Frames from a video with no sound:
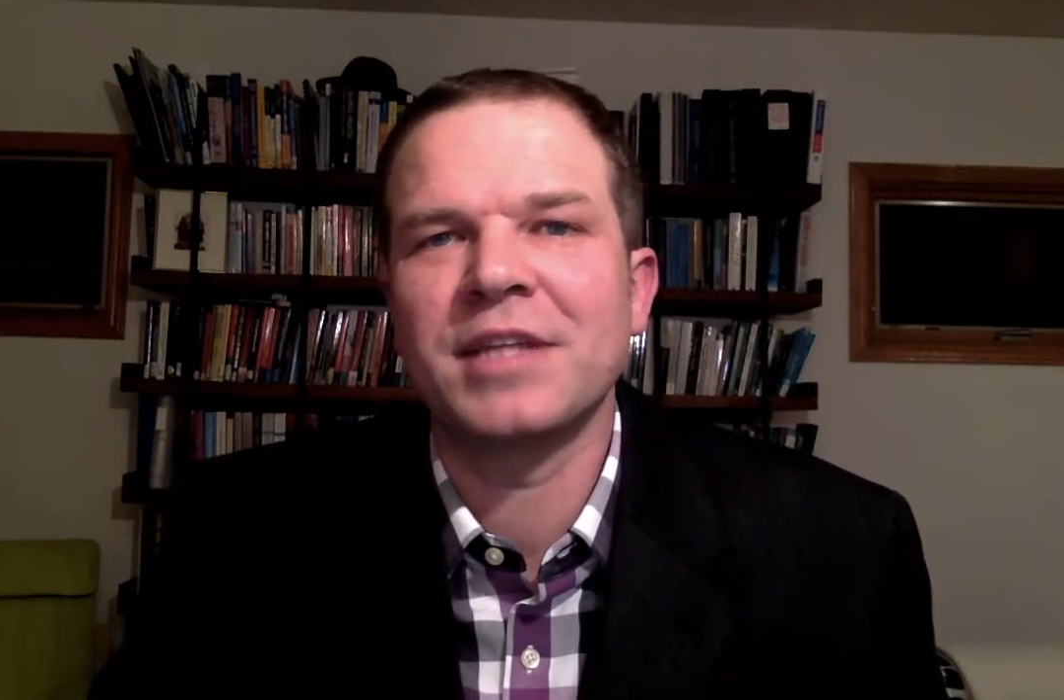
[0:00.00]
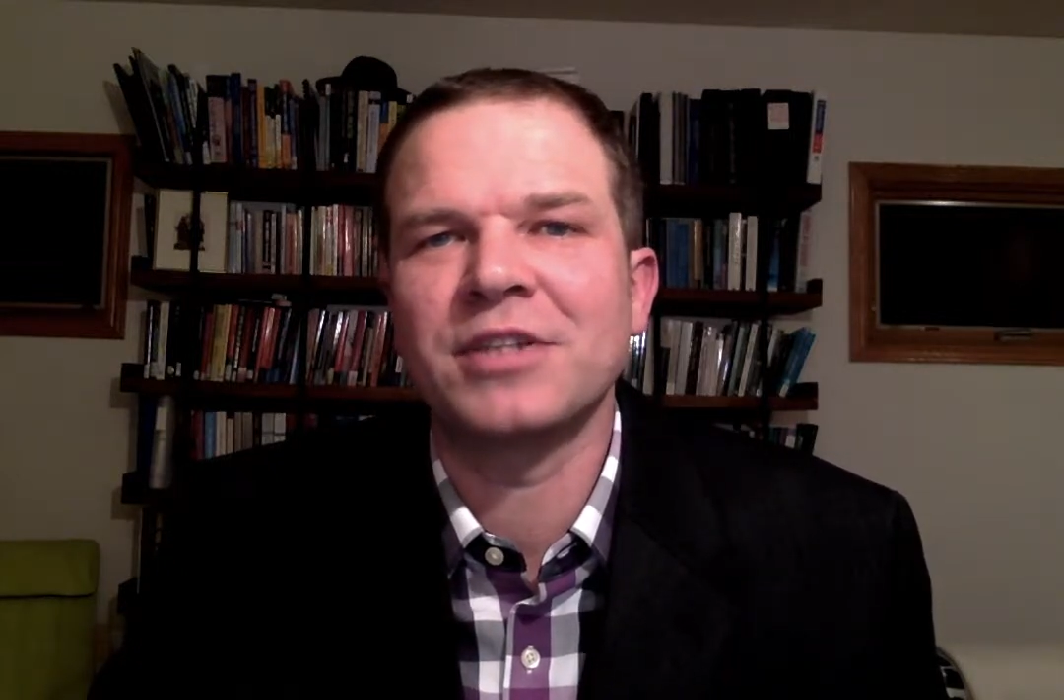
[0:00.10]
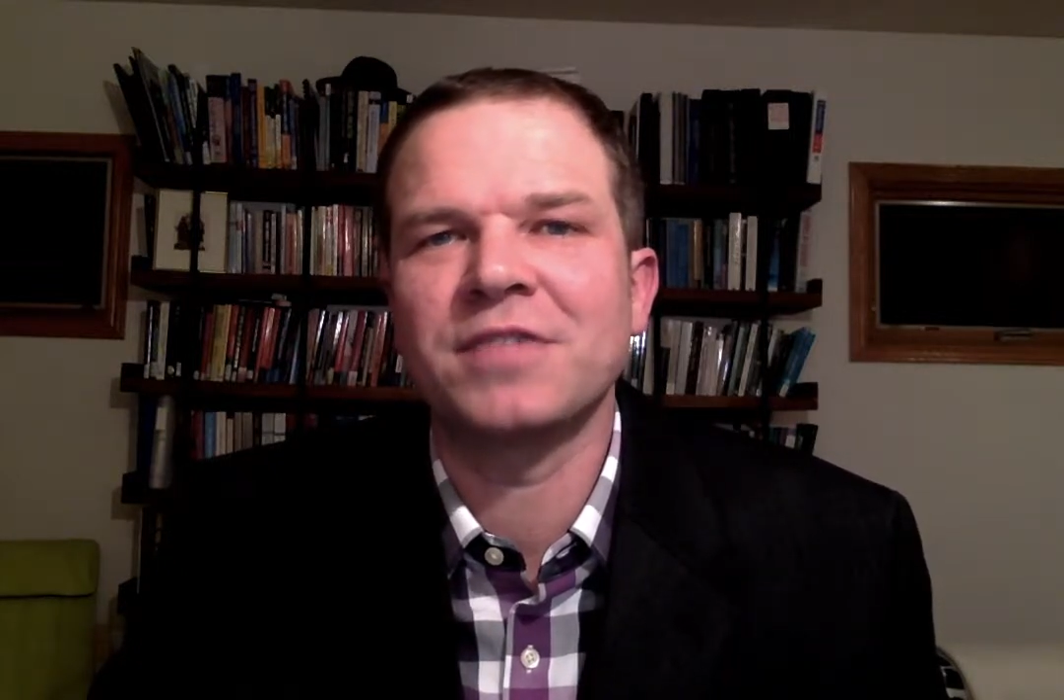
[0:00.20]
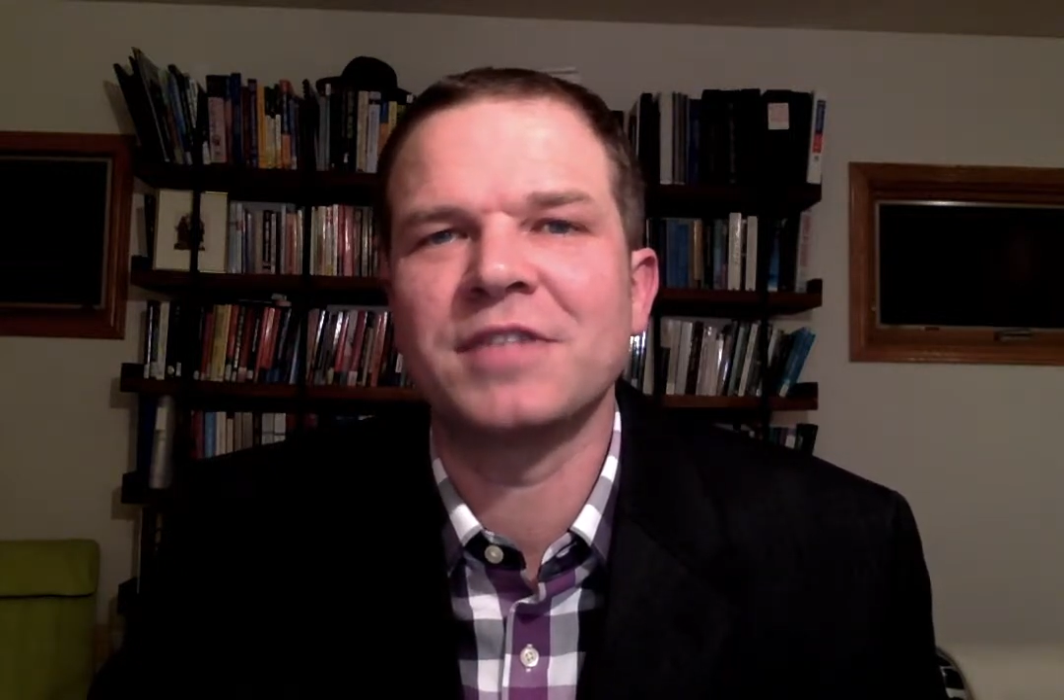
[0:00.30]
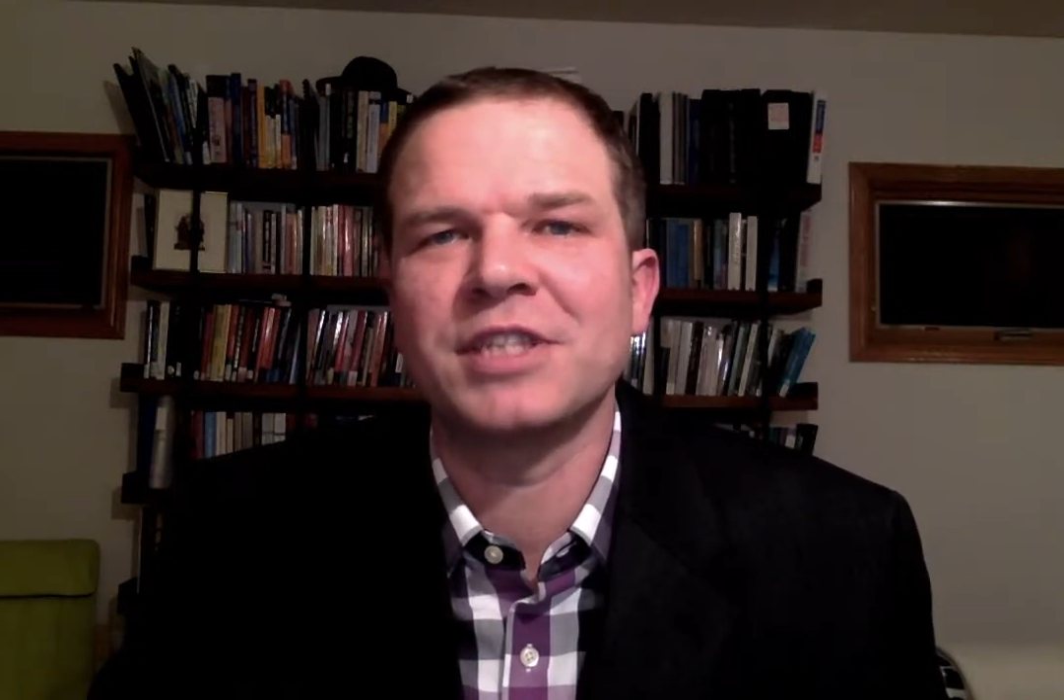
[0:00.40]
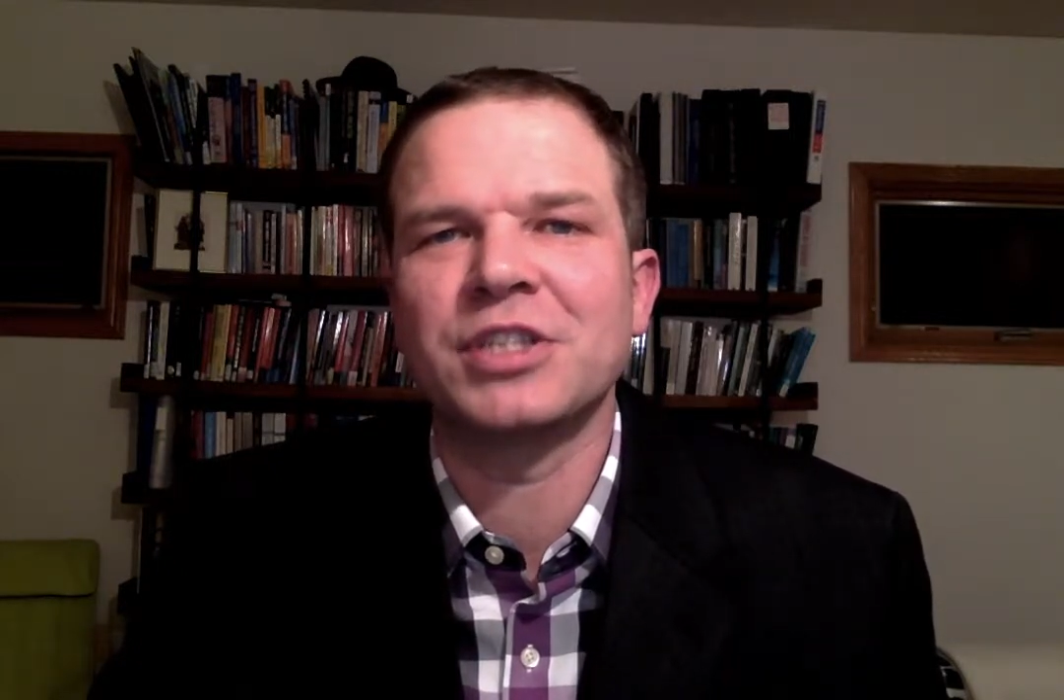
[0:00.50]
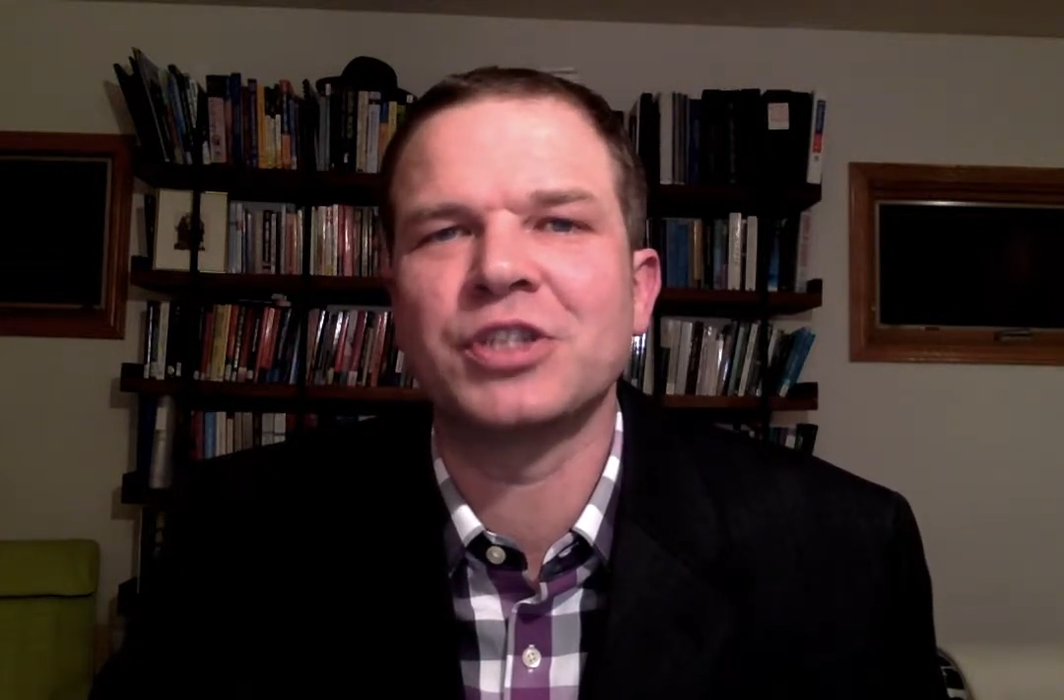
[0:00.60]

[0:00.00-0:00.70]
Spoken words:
your physician